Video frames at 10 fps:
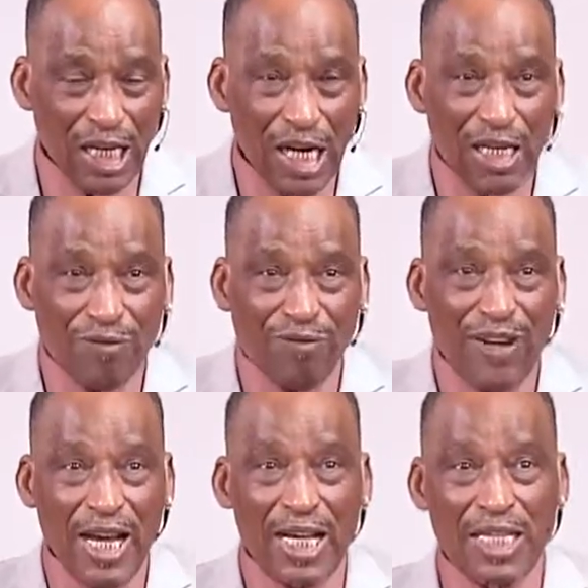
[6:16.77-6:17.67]
And
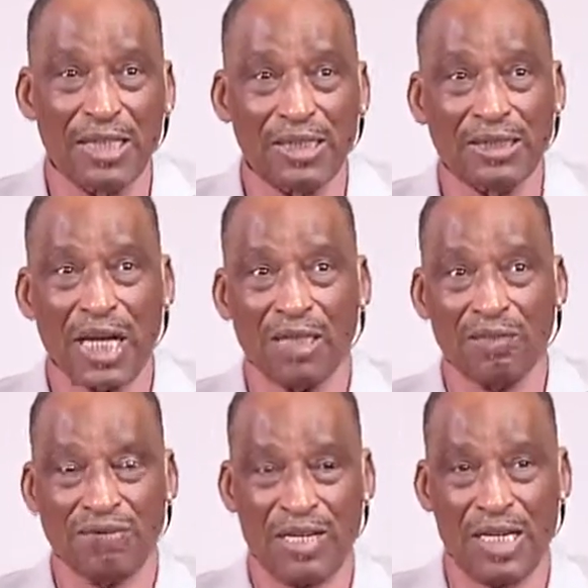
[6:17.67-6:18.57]
faith, that
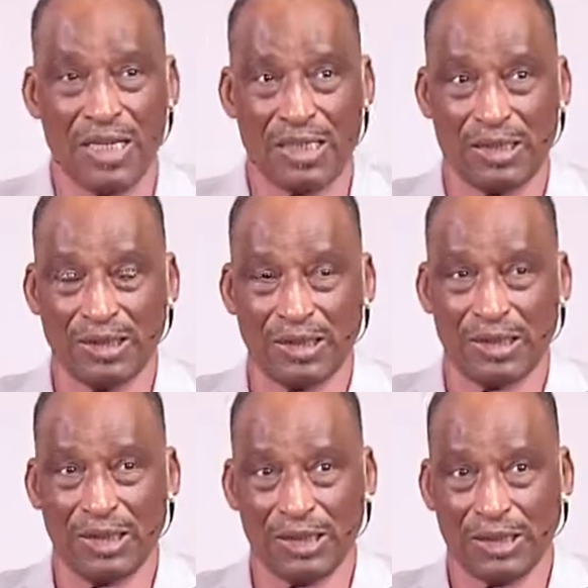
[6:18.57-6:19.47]
faith,
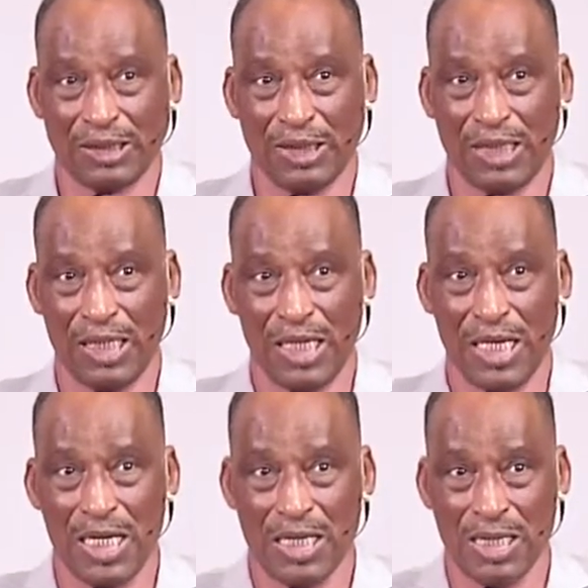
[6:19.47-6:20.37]

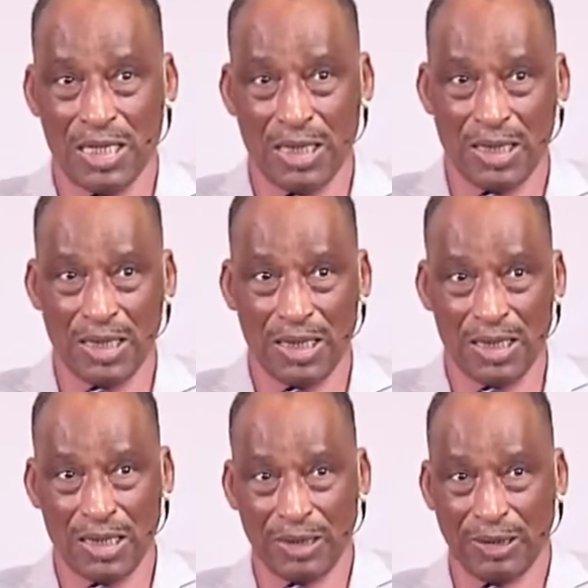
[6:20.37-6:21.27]
is
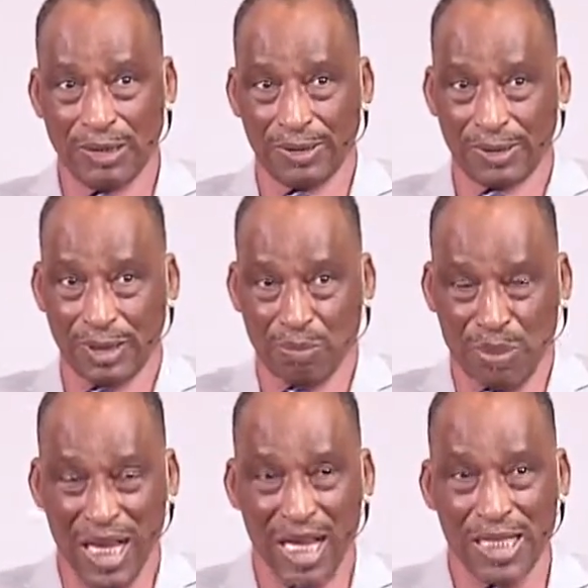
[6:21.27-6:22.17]

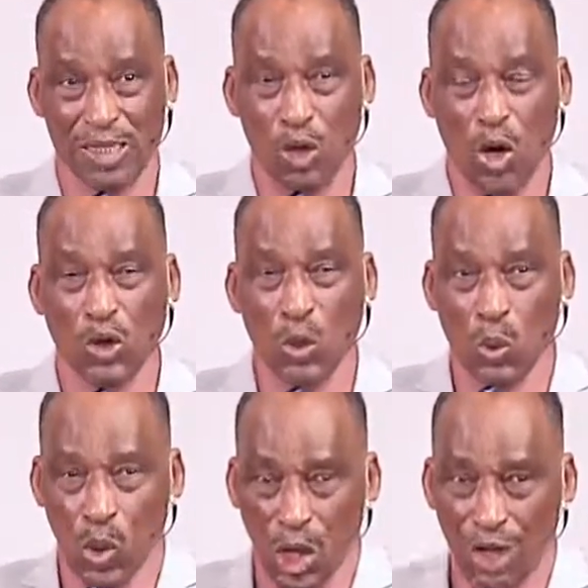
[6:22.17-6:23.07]
based on the
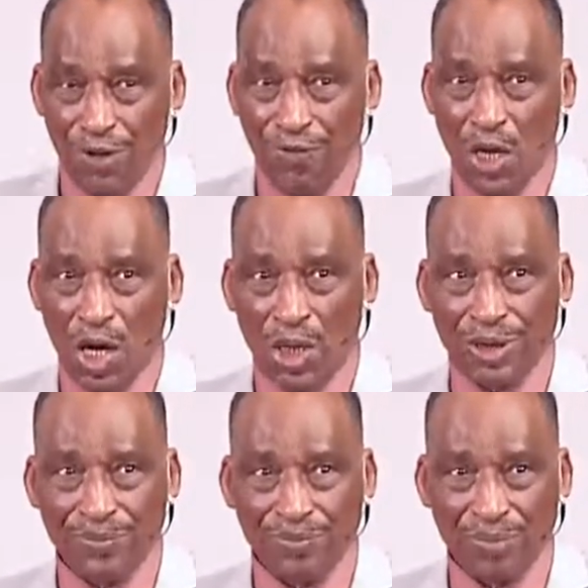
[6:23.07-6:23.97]
word of
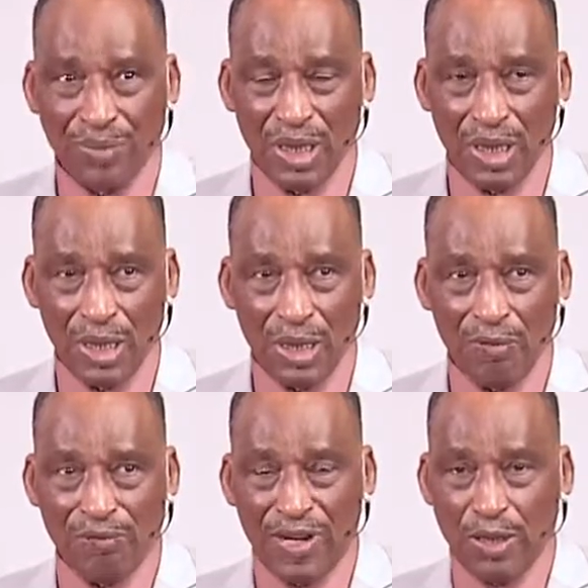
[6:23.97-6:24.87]
God.
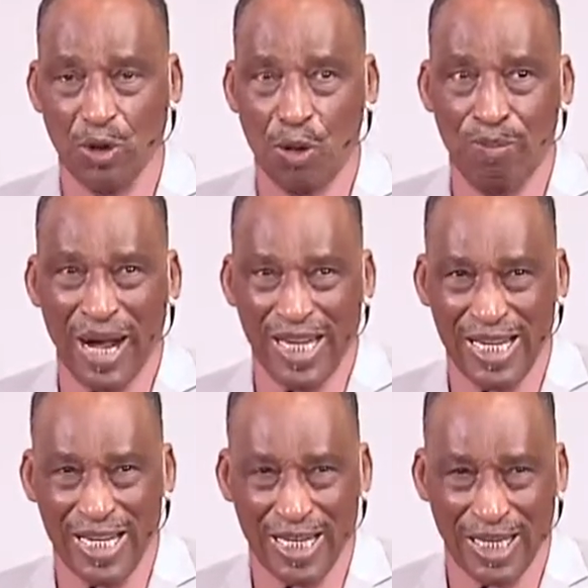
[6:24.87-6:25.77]
Faith comes by
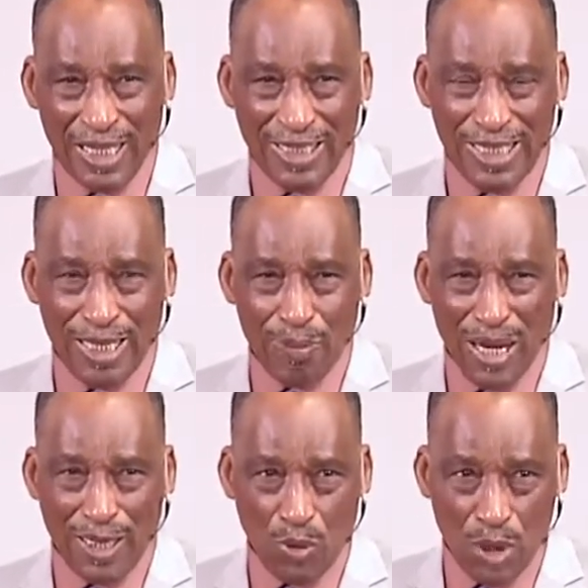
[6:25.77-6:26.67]
hearing, hearing
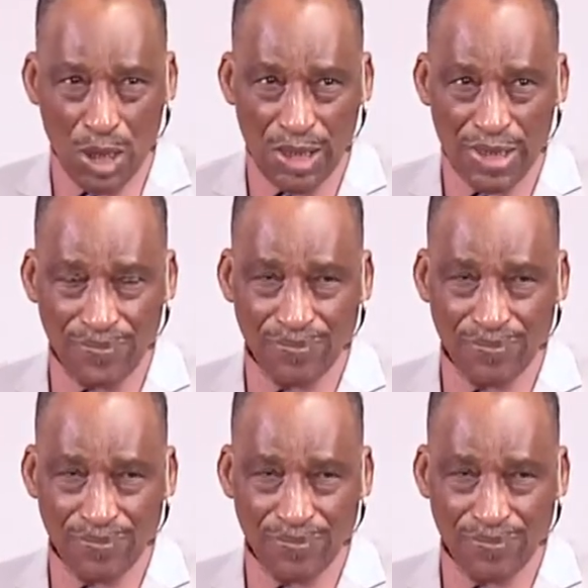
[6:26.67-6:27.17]
by the word.